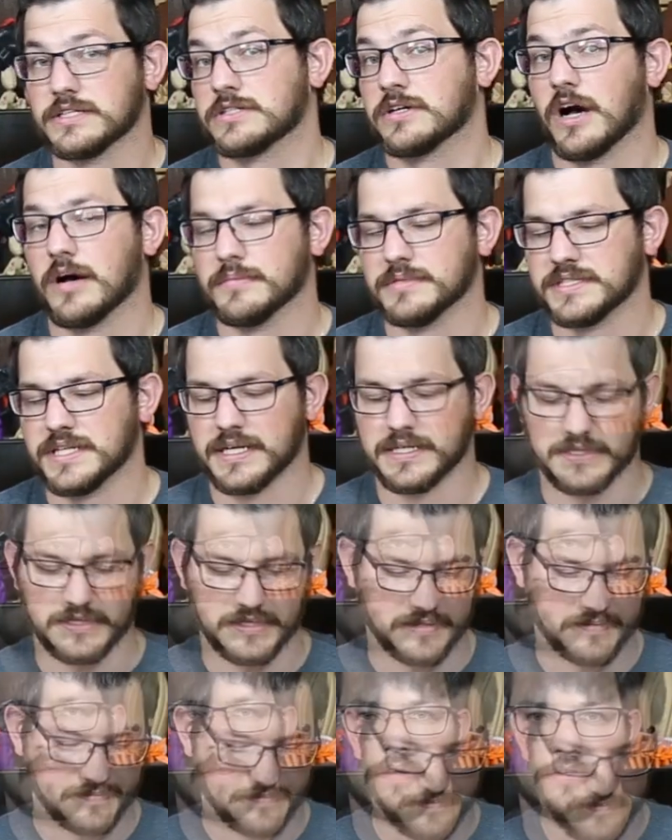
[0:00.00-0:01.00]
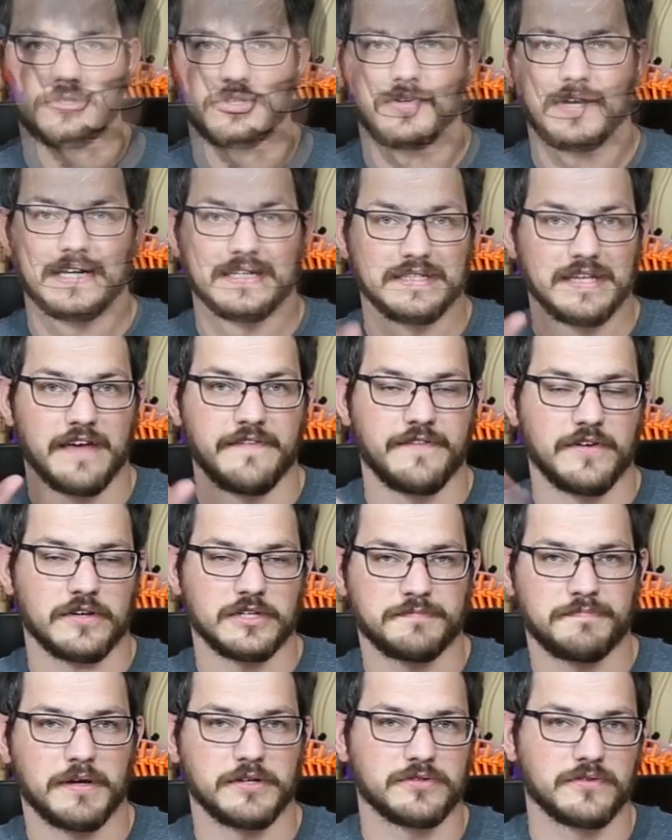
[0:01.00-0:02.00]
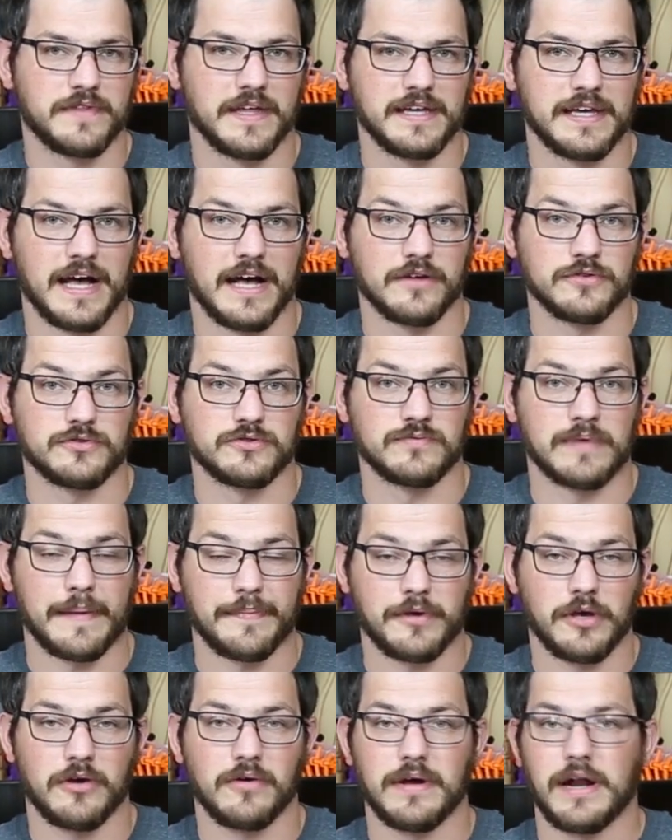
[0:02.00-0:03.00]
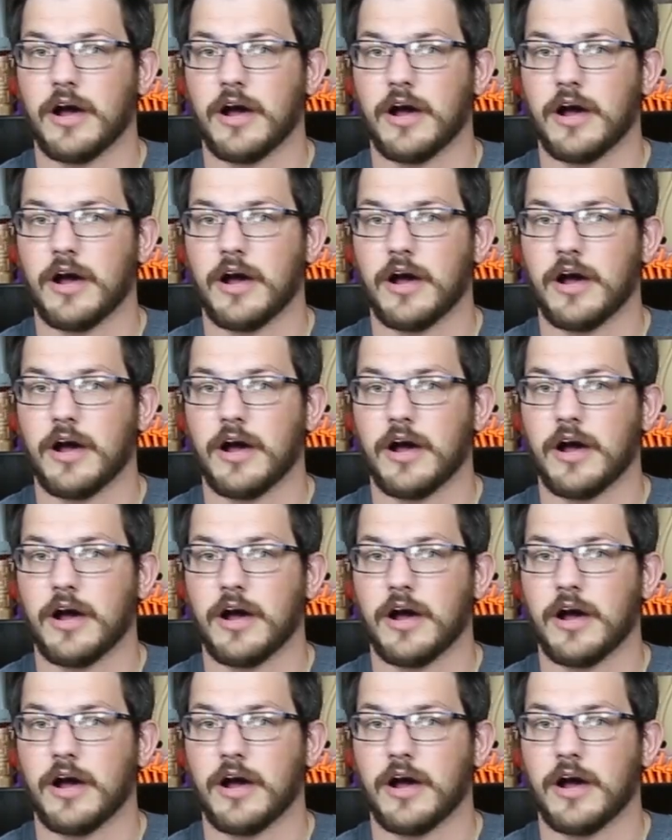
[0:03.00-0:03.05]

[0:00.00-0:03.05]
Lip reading: as Tom says. So yes, a very special thank you out to Repco,